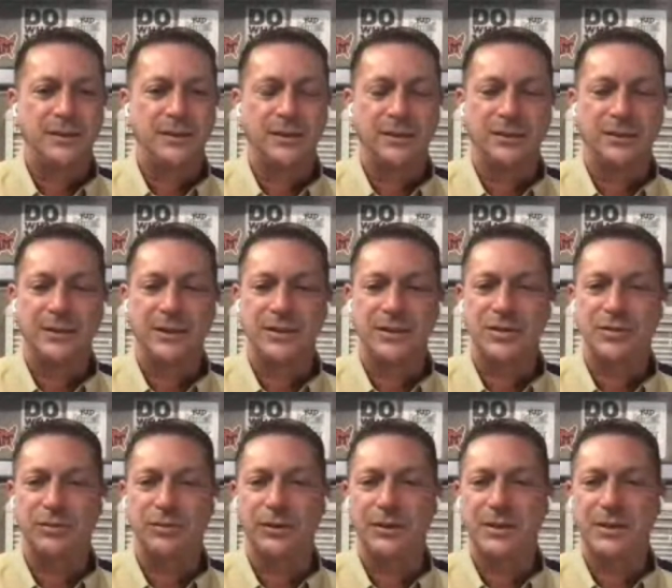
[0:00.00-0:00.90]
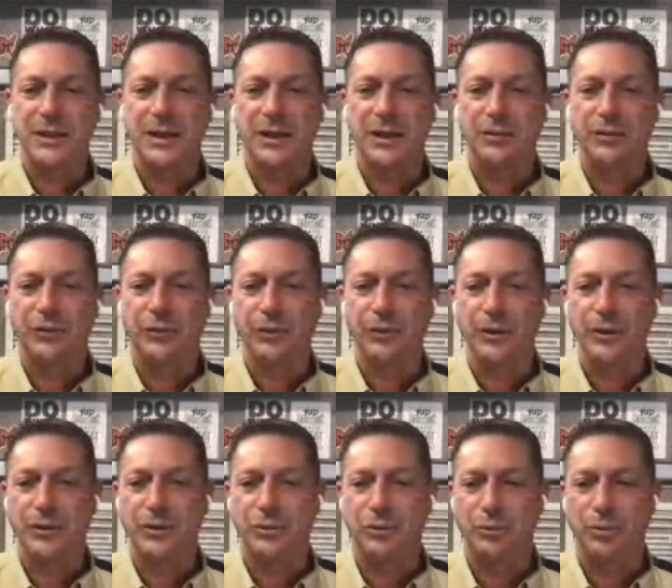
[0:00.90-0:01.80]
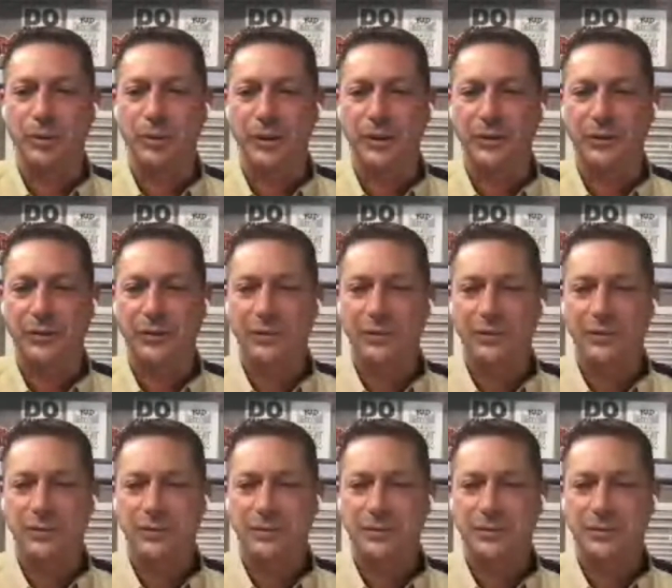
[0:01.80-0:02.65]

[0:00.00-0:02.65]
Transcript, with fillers: Oh, that's really sad. It was really a cool place.